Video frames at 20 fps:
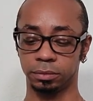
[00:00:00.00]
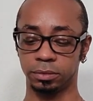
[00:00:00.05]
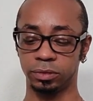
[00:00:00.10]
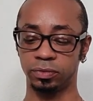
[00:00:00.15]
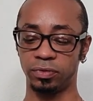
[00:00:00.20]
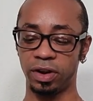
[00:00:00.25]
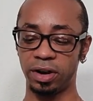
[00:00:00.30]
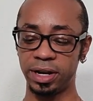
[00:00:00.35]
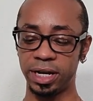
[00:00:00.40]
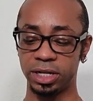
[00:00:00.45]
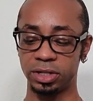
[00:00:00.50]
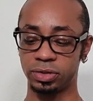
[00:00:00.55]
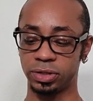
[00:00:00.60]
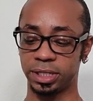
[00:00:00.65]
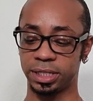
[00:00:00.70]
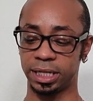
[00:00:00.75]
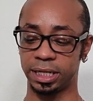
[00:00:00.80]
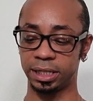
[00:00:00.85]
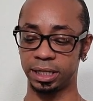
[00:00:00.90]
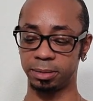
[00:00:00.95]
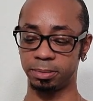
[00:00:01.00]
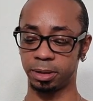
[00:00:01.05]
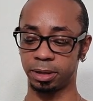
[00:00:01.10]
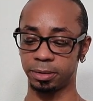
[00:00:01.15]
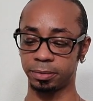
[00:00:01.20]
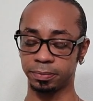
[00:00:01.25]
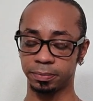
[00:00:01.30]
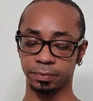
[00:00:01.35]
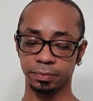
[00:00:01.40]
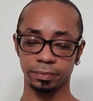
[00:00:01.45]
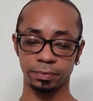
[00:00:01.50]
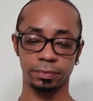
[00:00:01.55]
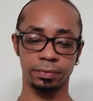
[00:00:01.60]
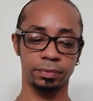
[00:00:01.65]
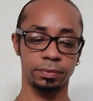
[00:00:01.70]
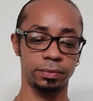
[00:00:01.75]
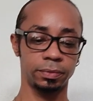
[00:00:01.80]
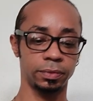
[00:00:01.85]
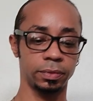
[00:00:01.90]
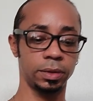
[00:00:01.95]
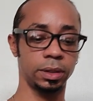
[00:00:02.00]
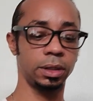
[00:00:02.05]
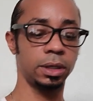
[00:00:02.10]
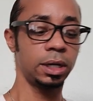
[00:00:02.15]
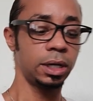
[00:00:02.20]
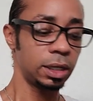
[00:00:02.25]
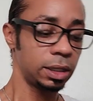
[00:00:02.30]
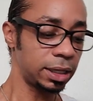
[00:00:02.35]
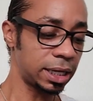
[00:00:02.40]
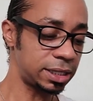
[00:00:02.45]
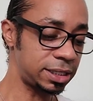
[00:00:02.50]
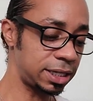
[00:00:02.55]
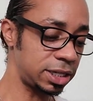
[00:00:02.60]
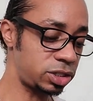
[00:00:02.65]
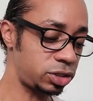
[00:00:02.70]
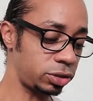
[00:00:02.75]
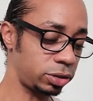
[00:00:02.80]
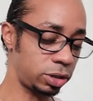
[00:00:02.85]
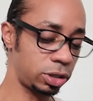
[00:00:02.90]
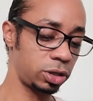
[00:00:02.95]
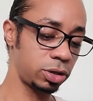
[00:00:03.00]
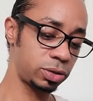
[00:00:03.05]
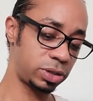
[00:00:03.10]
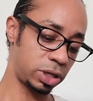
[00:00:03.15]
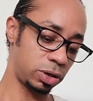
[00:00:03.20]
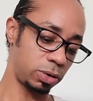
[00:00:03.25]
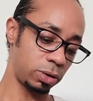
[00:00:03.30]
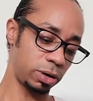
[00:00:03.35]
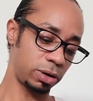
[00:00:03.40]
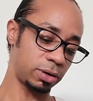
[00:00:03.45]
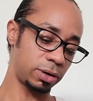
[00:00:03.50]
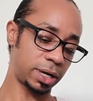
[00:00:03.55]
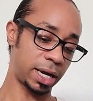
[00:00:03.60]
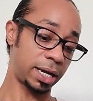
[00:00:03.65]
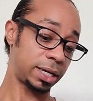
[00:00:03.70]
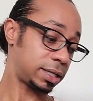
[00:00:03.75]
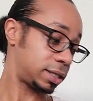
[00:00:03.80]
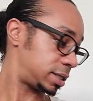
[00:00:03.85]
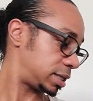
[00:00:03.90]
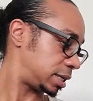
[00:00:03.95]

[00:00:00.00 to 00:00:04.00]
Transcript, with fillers: Very interesting, Libra. Let's get your closing oracle guidance